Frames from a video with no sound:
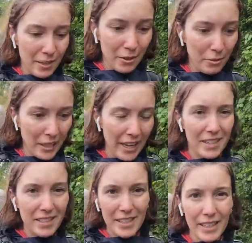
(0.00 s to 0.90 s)
to
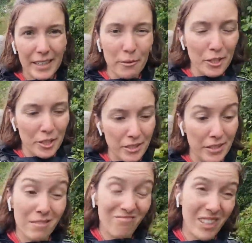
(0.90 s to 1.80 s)
Keswick, which
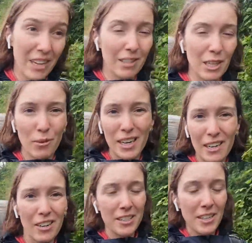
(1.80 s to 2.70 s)
is quite a
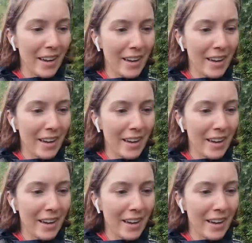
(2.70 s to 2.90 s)
lot.